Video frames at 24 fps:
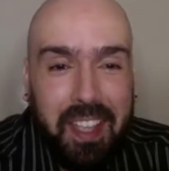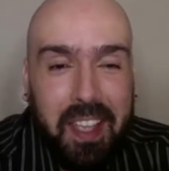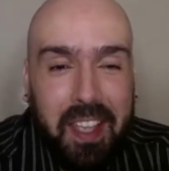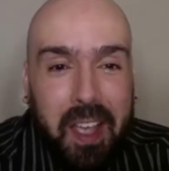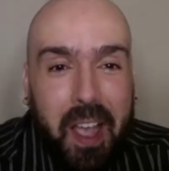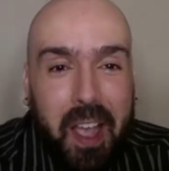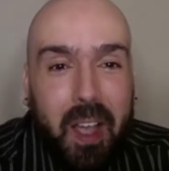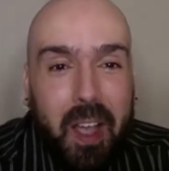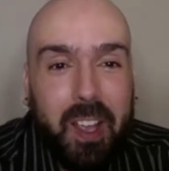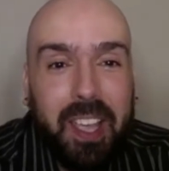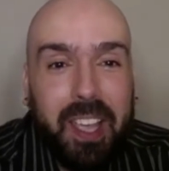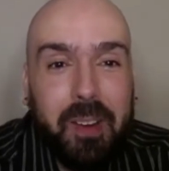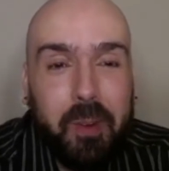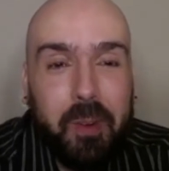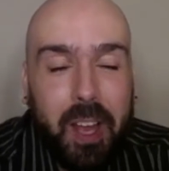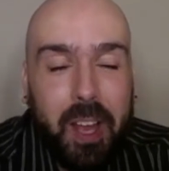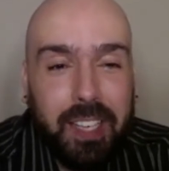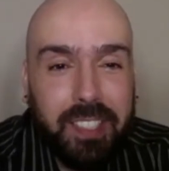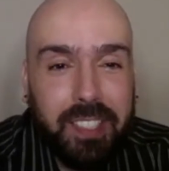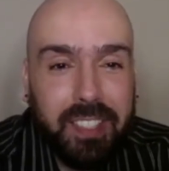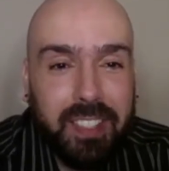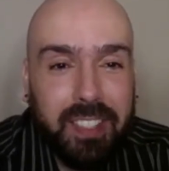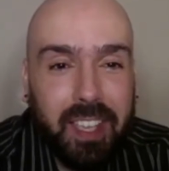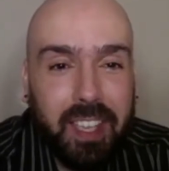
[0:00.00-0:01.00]
Okay,
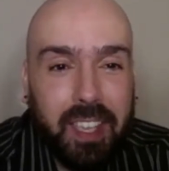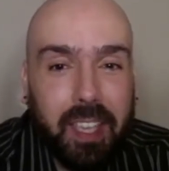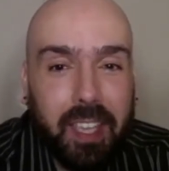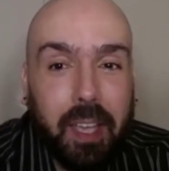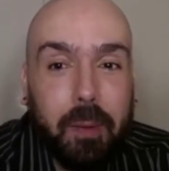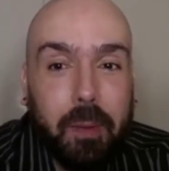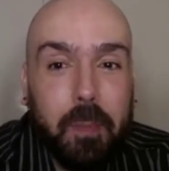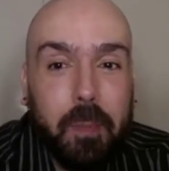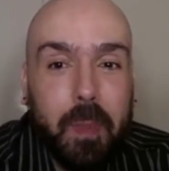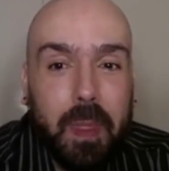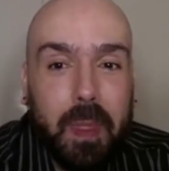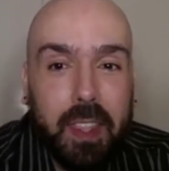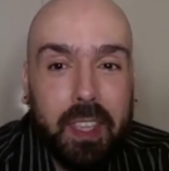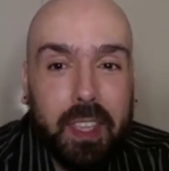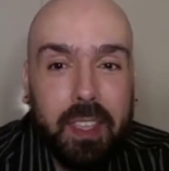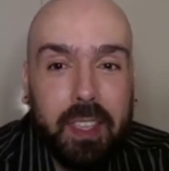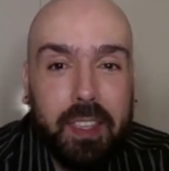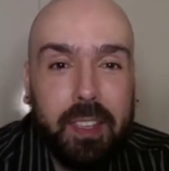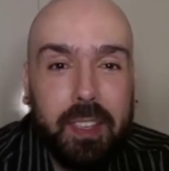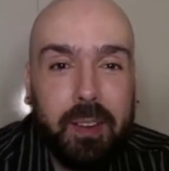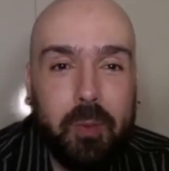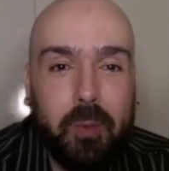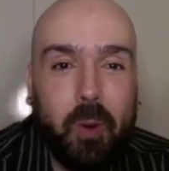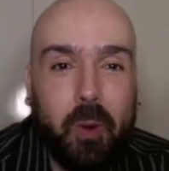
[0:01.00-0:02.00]
righteous anger.
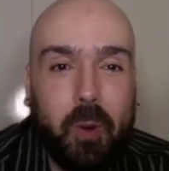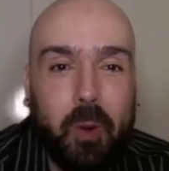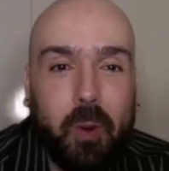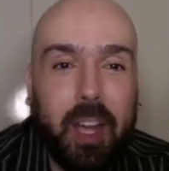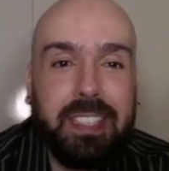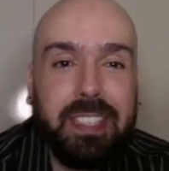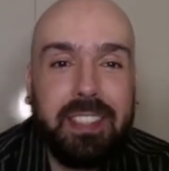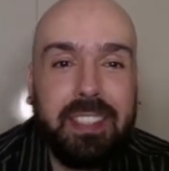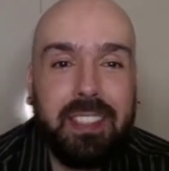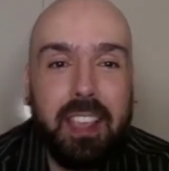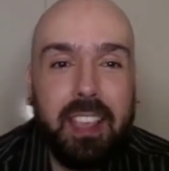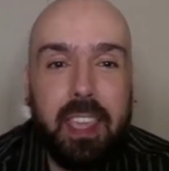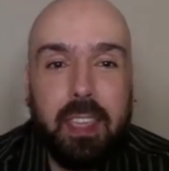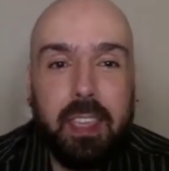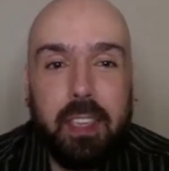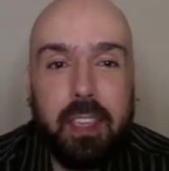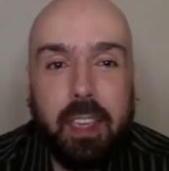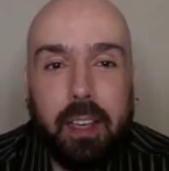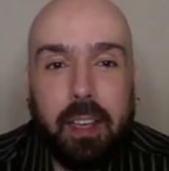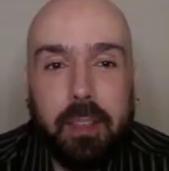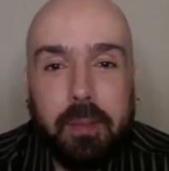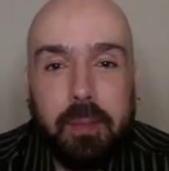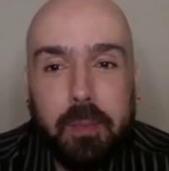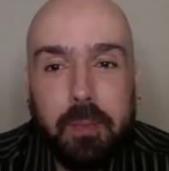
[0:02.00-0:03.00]
Righteous
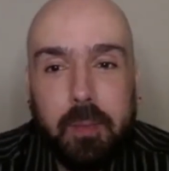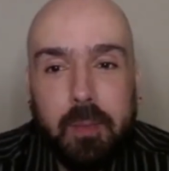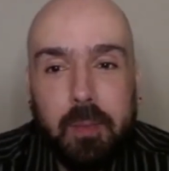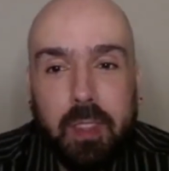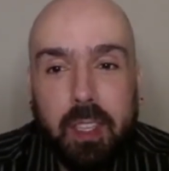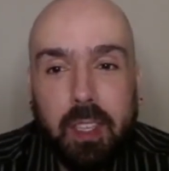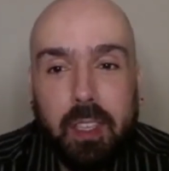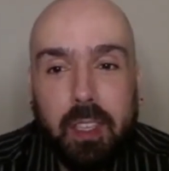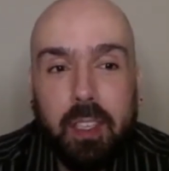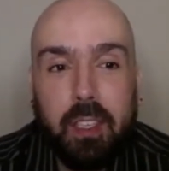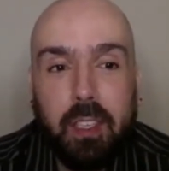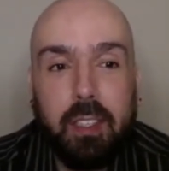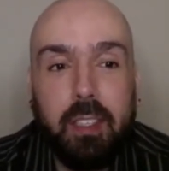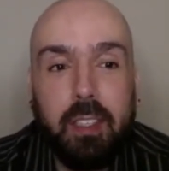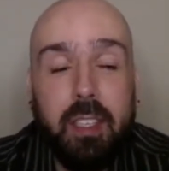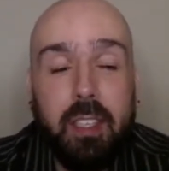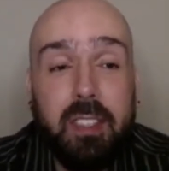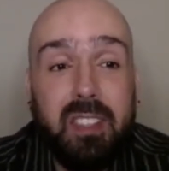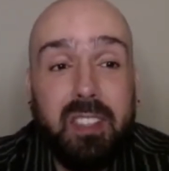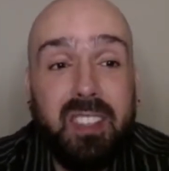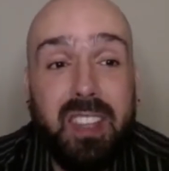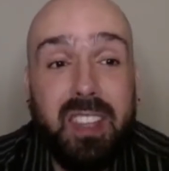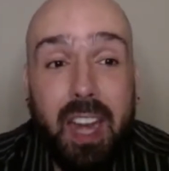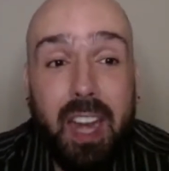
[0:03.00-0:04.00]
anger,
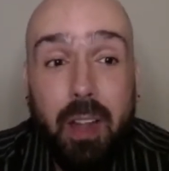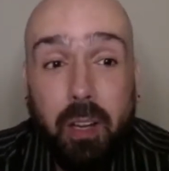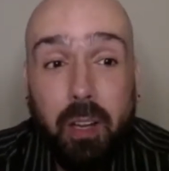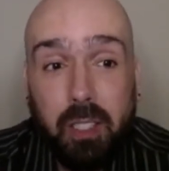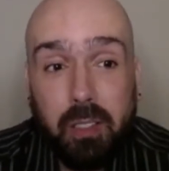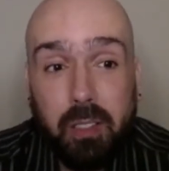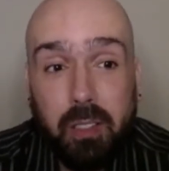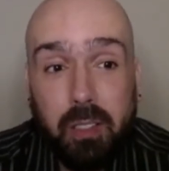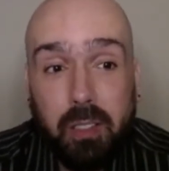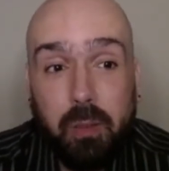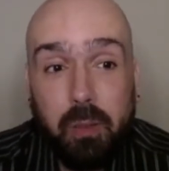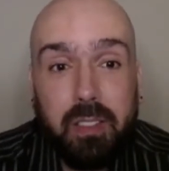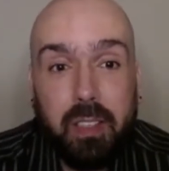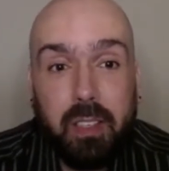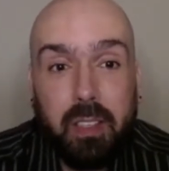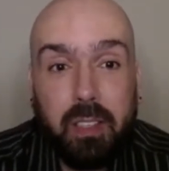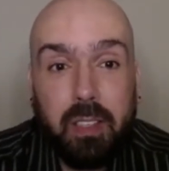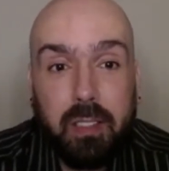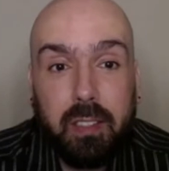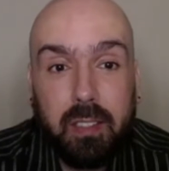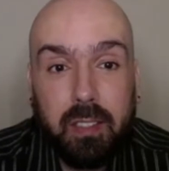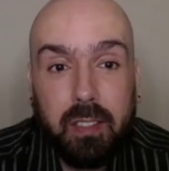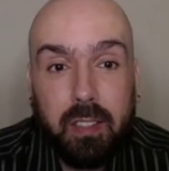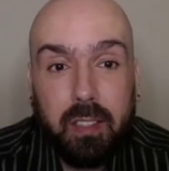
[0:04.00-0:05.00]
its
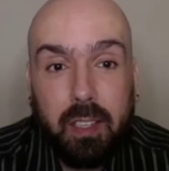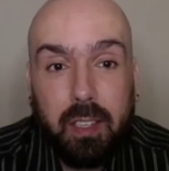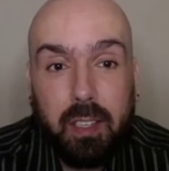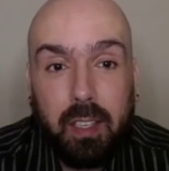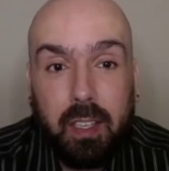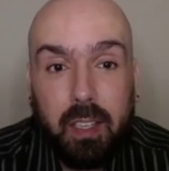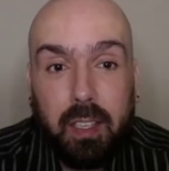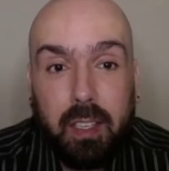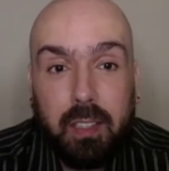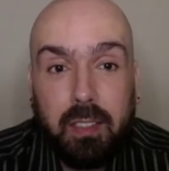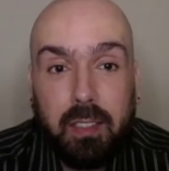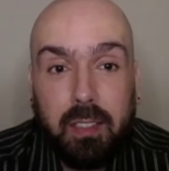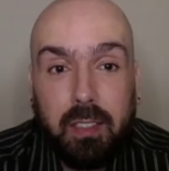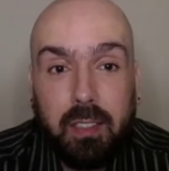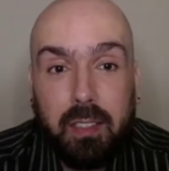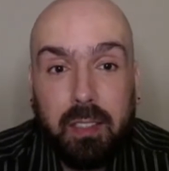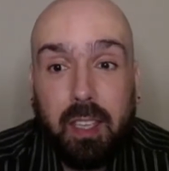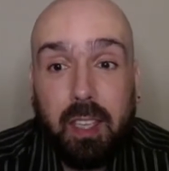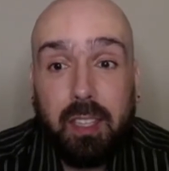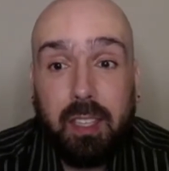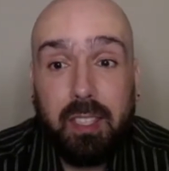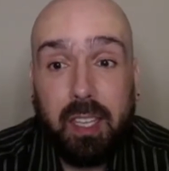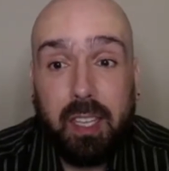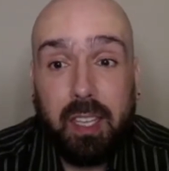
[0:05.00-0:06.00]
characteristics is
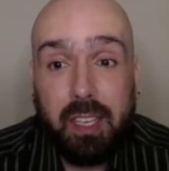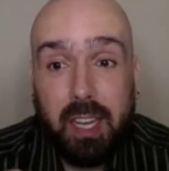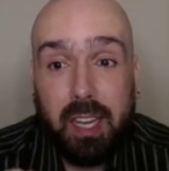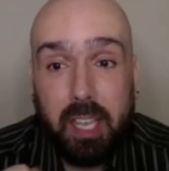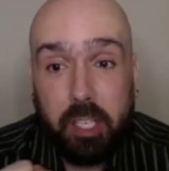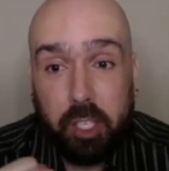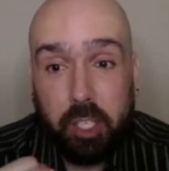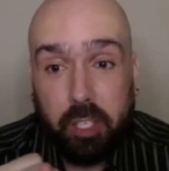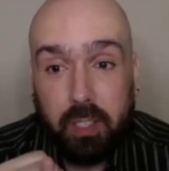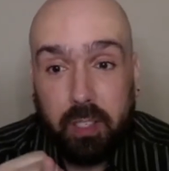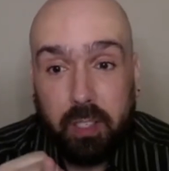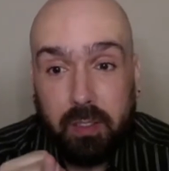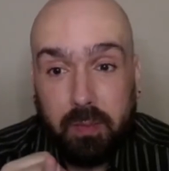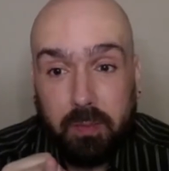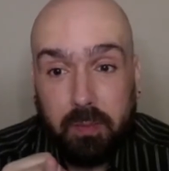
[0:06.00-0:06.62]
indignation,